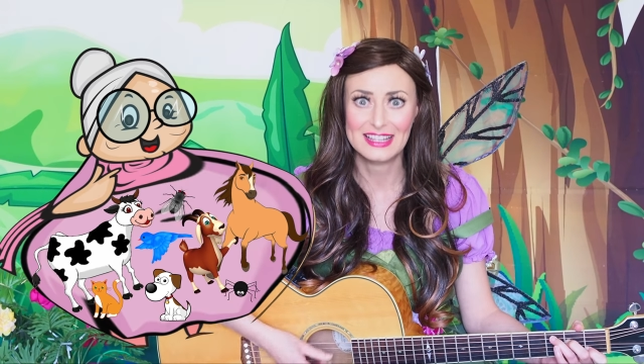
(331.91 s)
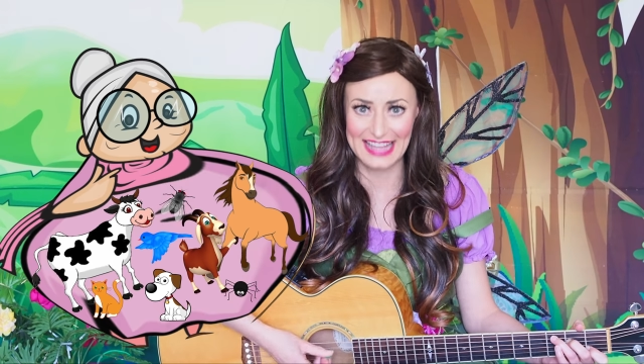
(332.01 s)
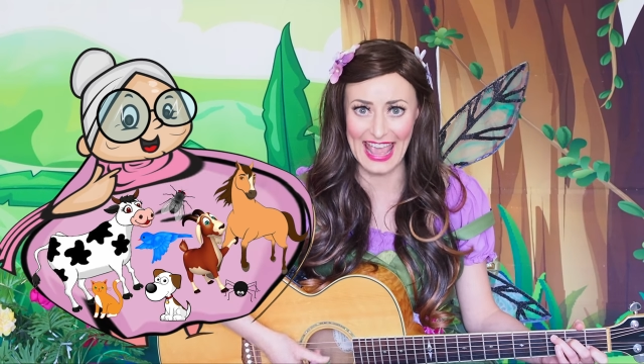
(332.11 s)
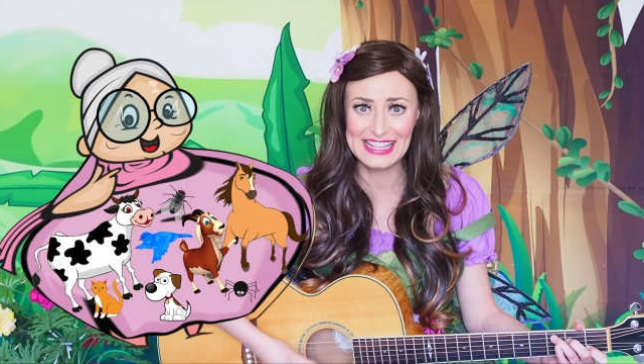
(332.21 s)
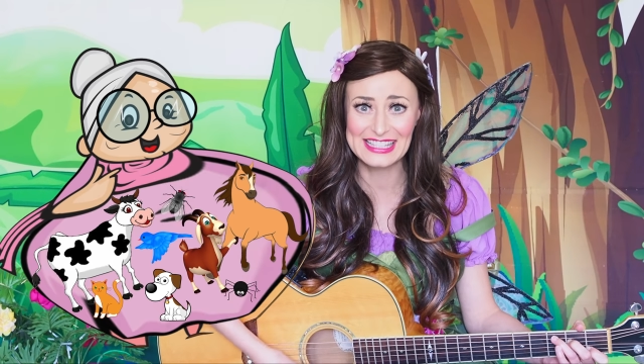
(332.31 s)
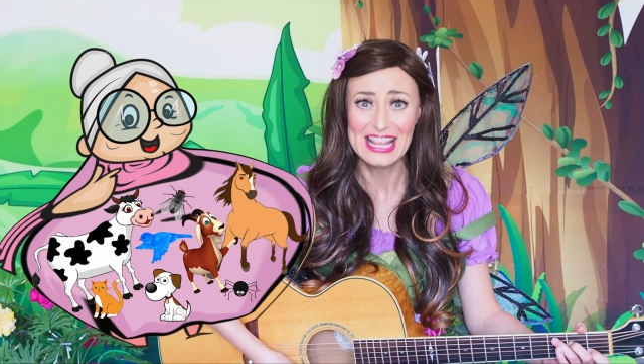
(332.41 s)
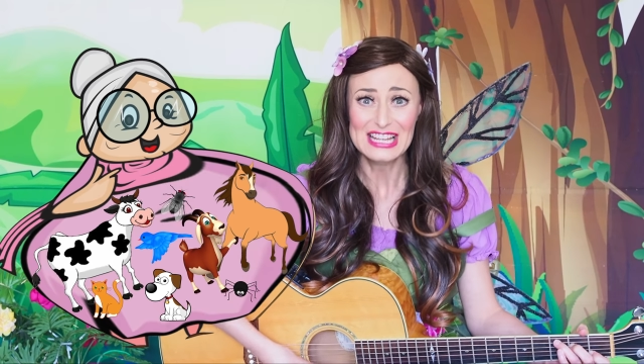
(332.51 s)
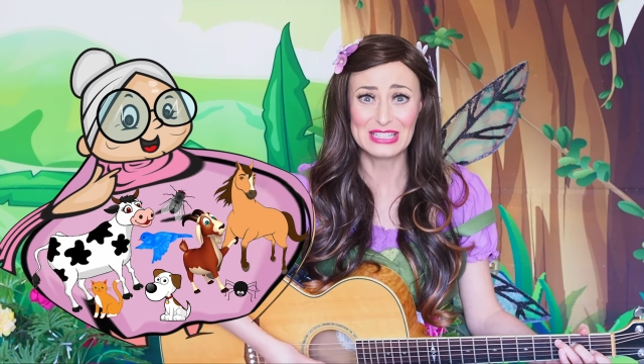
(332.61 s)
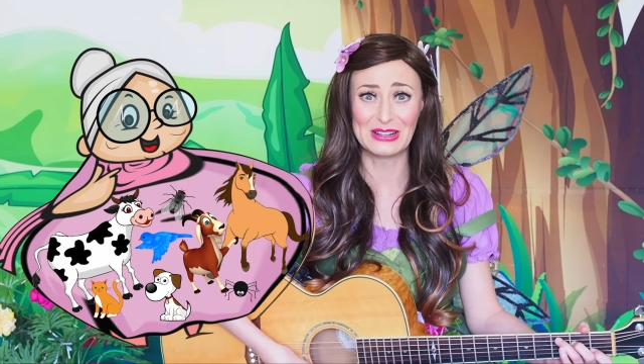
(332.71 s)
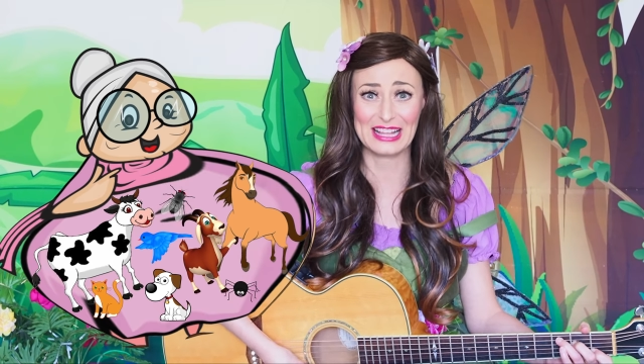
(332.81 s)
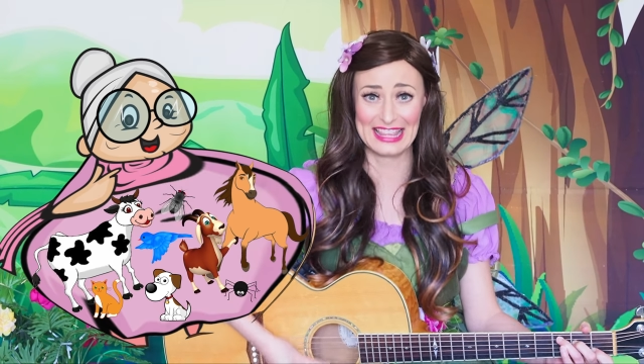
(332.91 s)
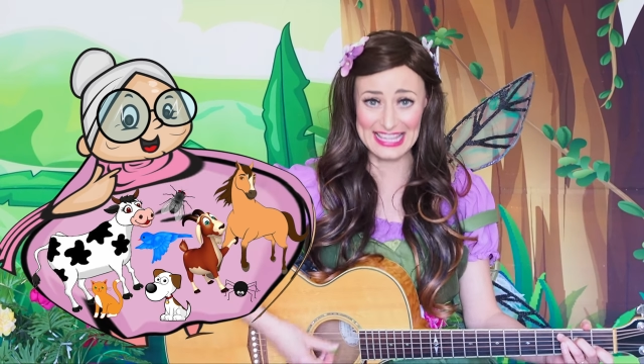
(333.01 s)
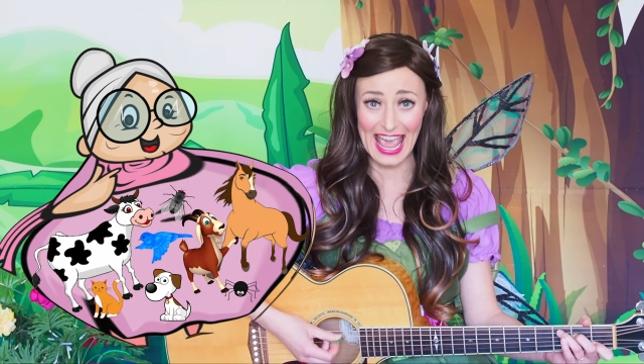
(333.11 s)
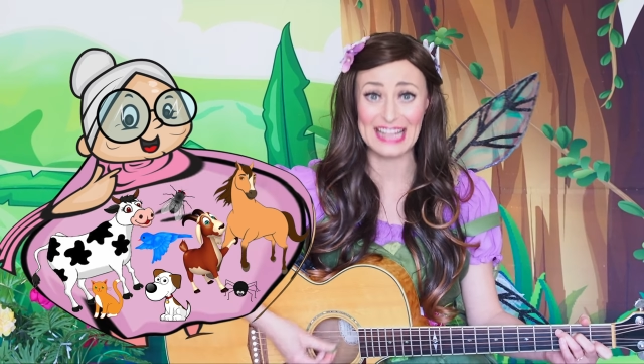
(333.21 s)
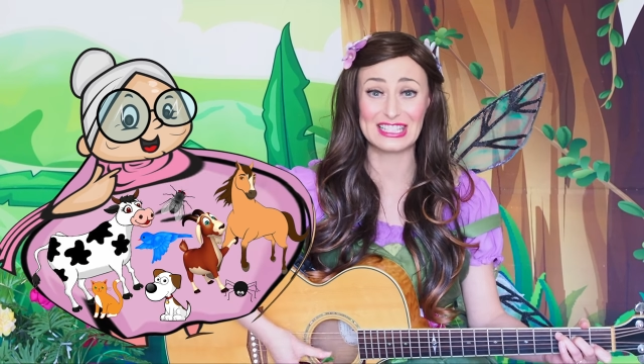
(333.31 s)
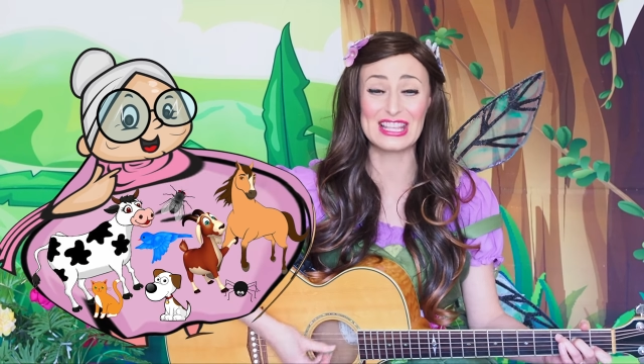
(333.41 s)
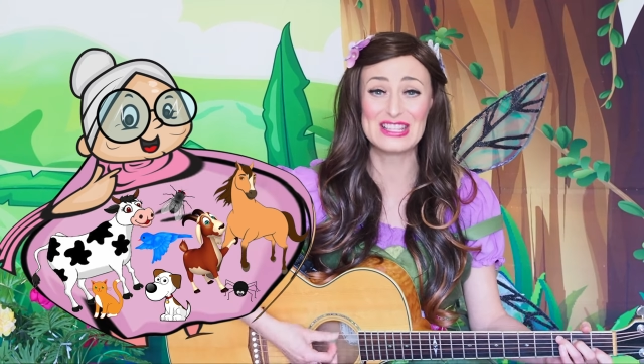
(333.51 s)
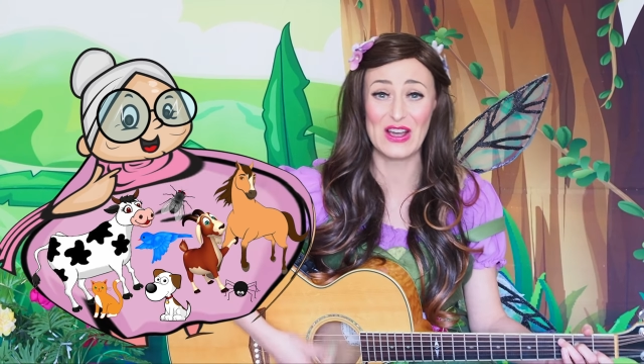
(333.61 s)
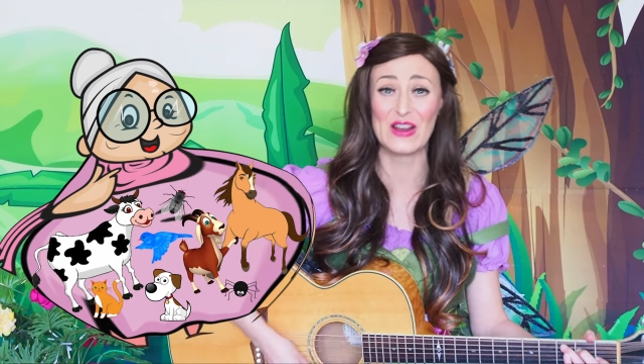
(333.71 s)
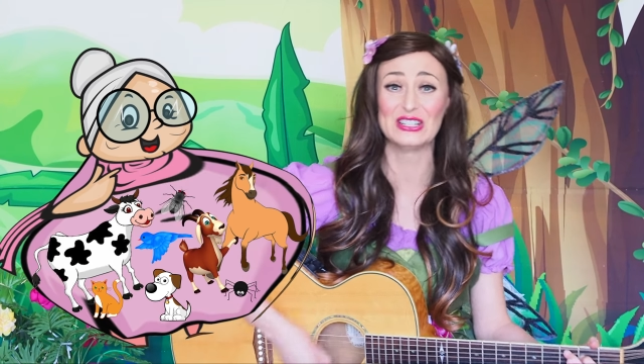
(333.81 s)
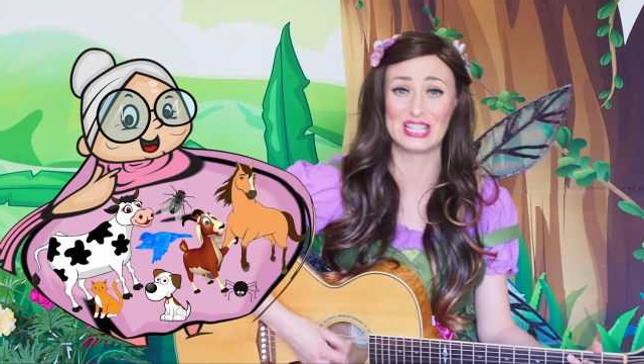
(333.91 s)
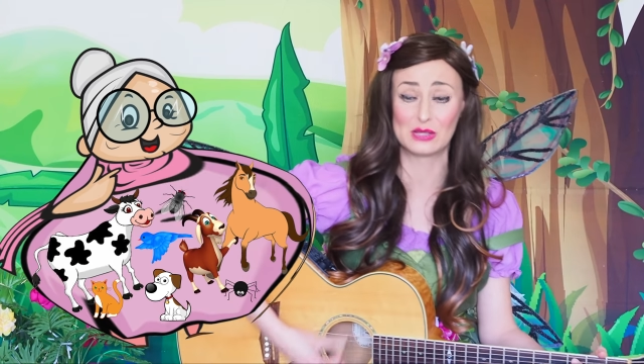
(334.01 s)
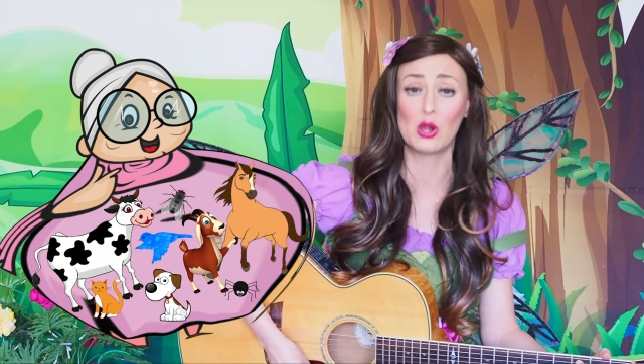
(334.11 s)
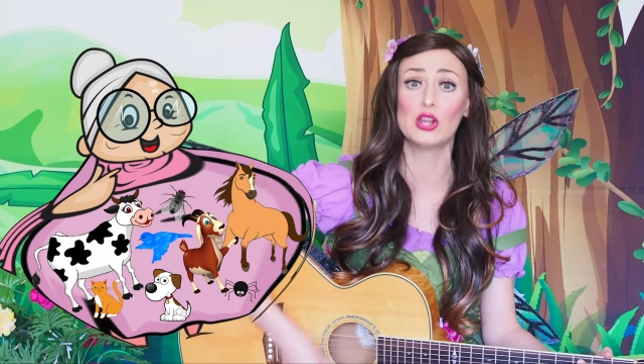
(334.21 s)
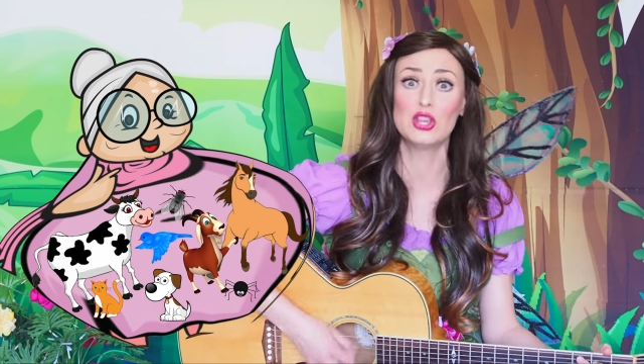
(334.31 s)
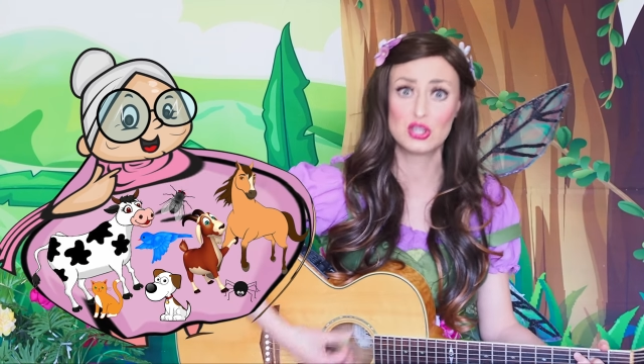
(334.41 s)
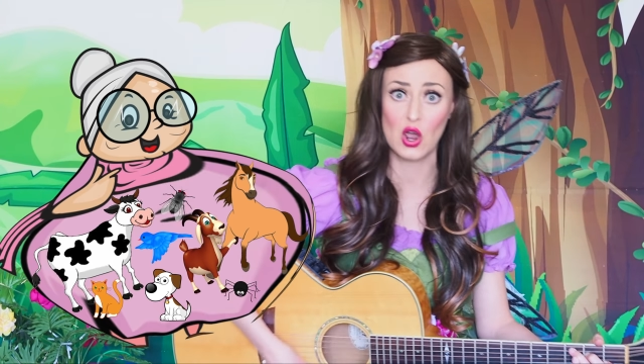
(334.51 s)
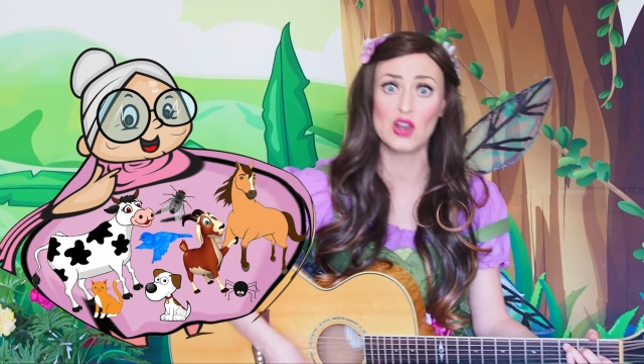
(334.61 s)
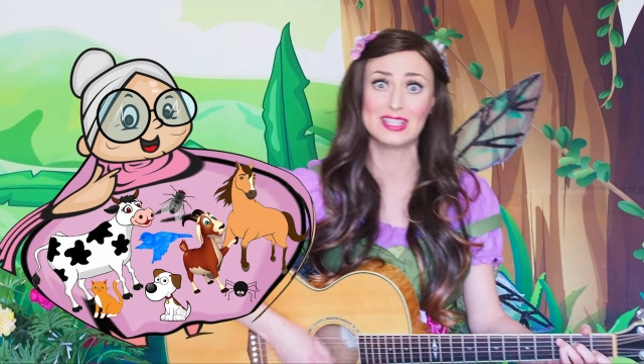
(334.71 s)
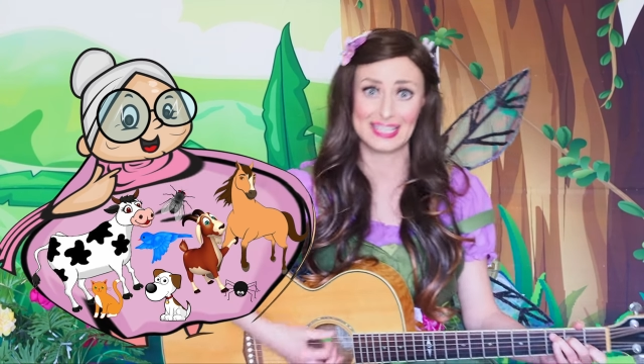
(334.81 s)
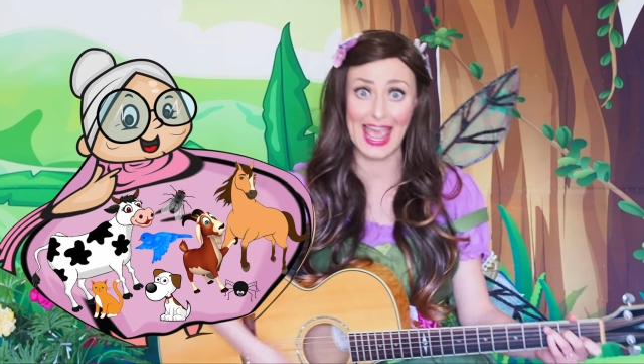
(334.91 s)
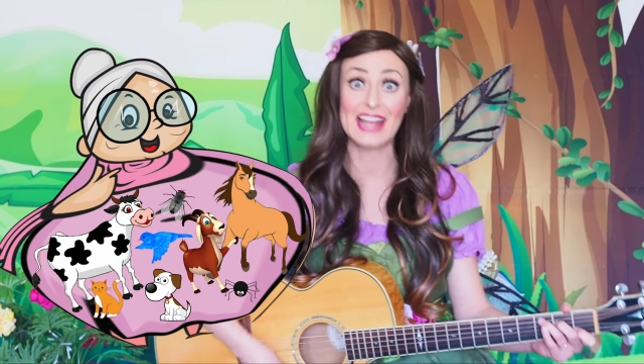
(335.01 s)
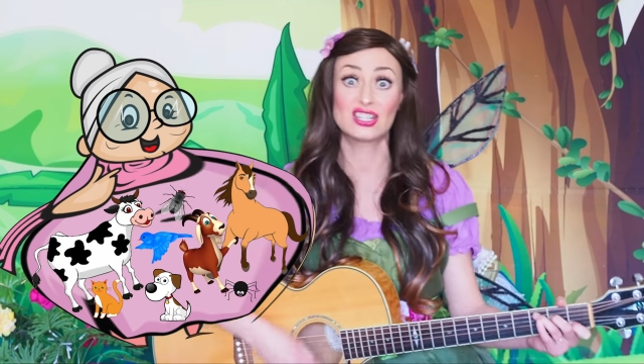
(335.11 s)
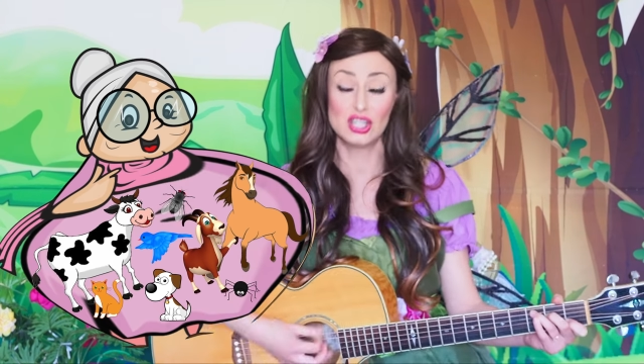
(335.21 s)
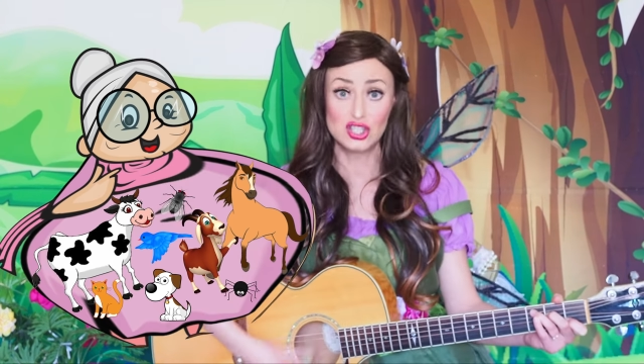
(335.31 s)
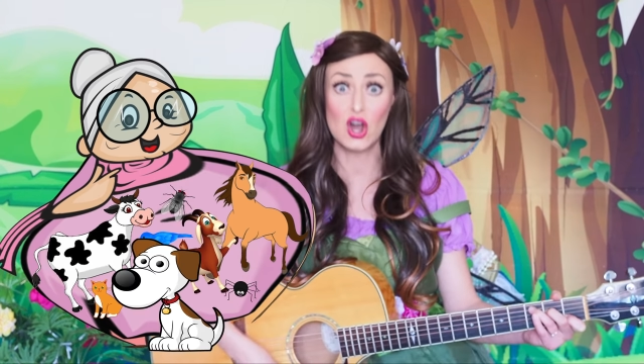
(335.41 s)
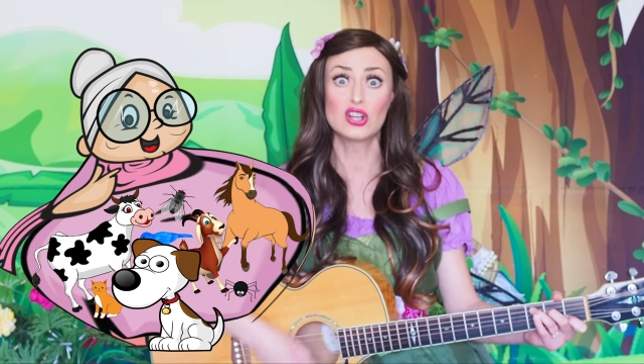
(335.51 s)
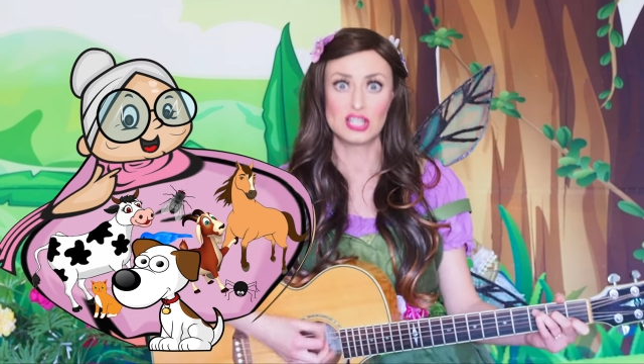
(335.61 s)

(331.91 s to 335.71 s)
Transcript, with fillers: Yes, she liked to catch the goat, she swallowed the goat to catch the dog,